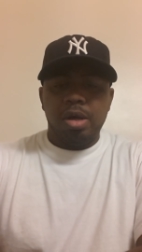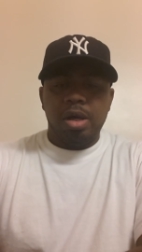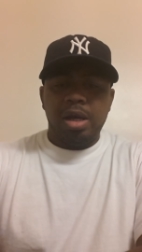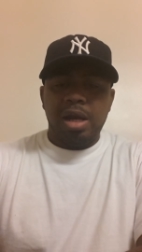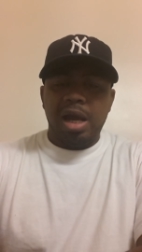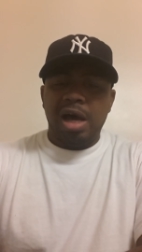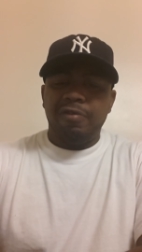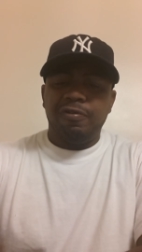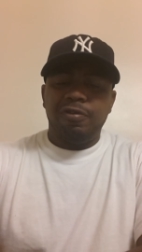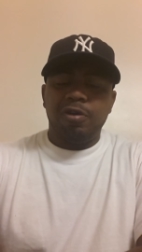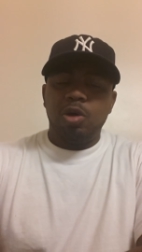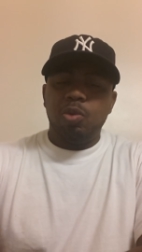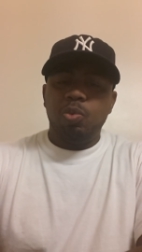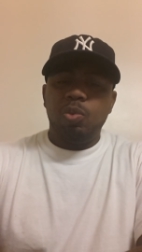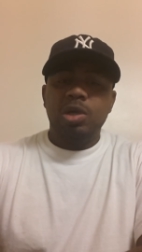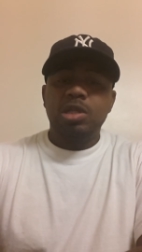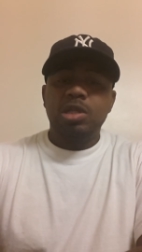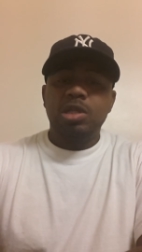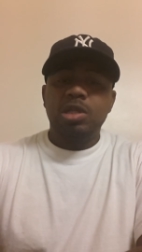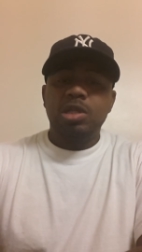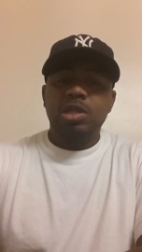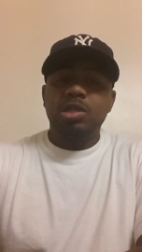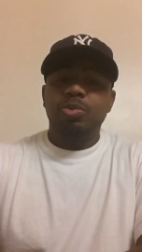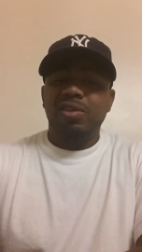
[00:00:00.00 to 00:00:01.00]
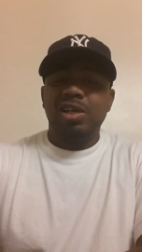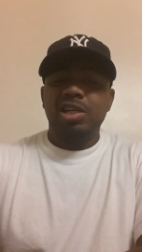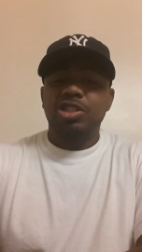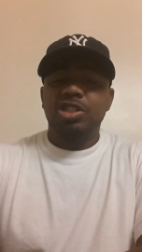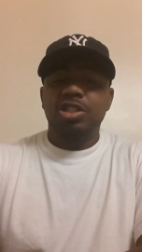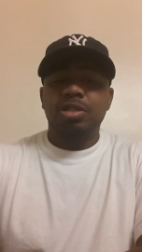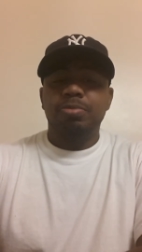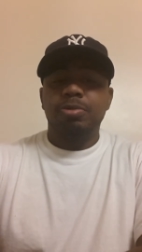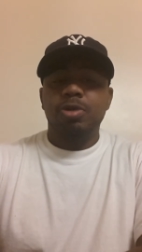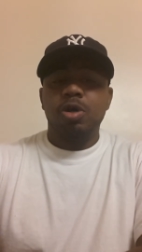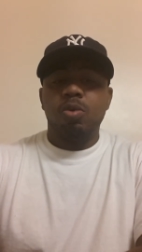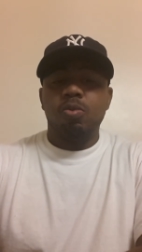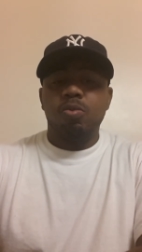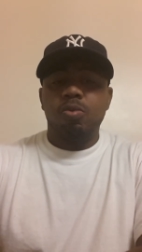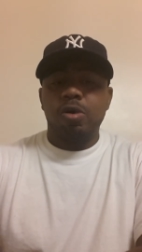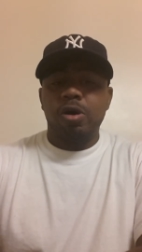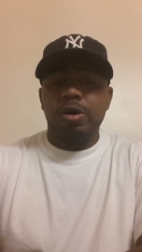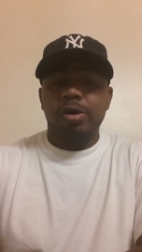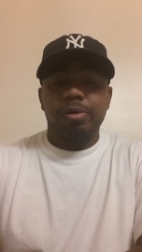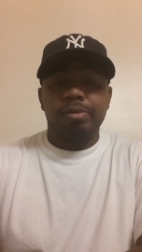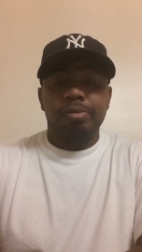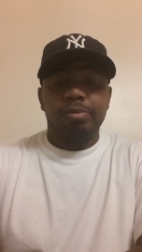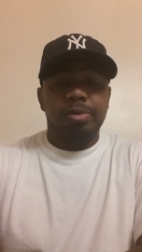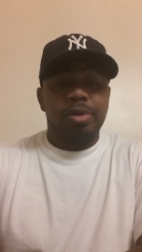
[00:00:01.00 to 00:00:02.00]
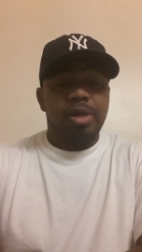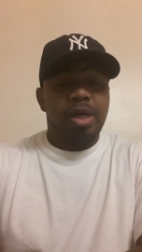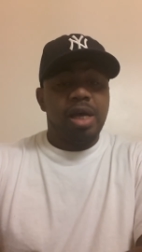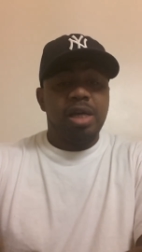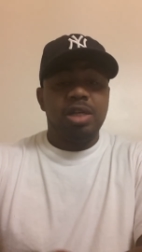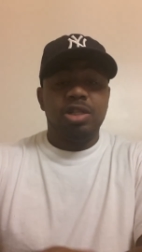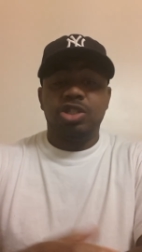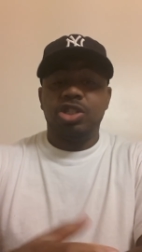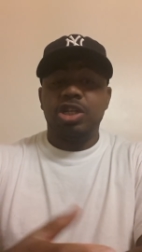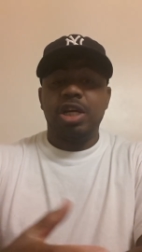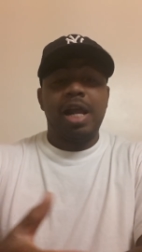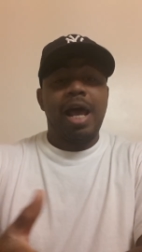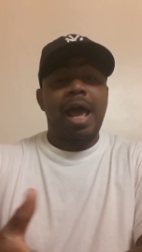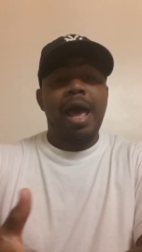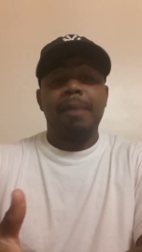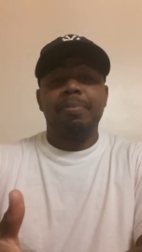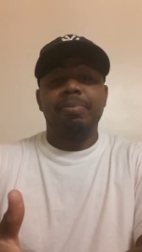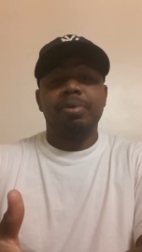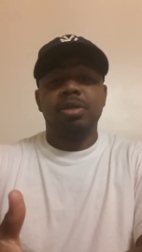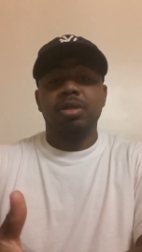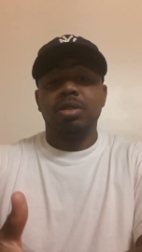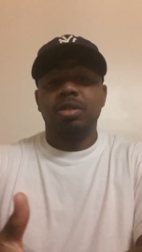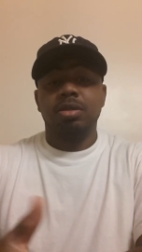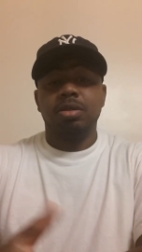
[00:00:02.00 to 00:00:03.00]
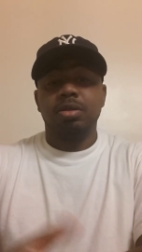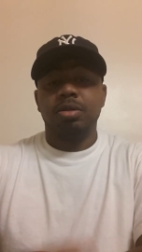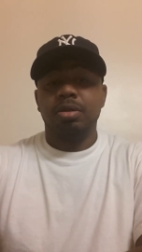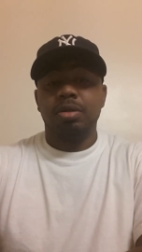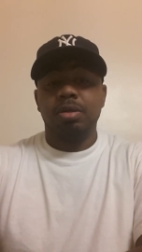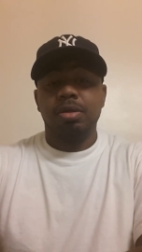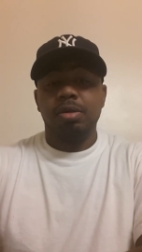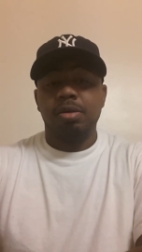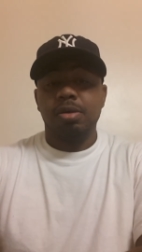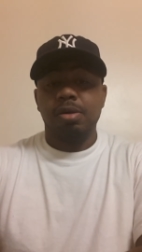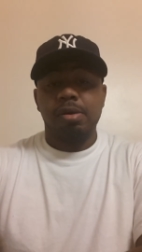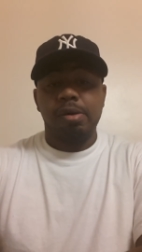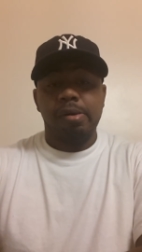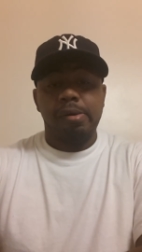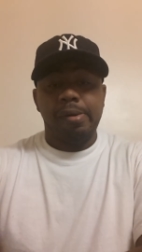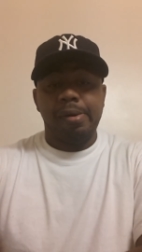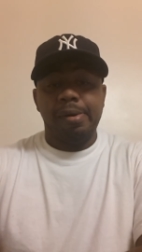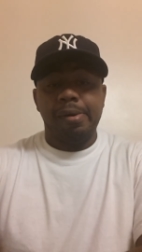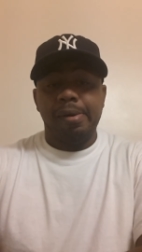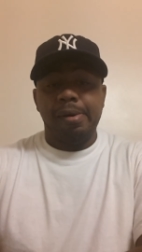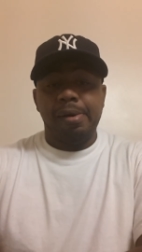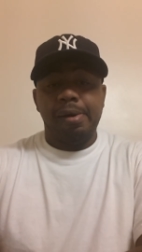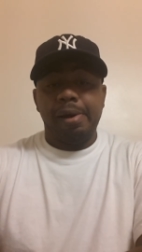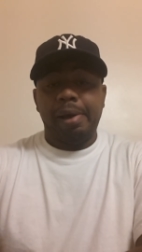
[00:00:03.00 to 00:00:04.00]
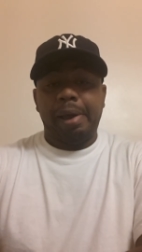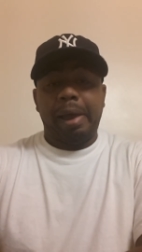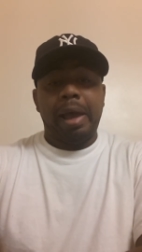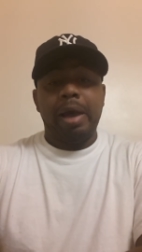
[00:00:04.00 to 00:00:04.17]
Now, for the ones where the relationship don't work, hey, shit happens.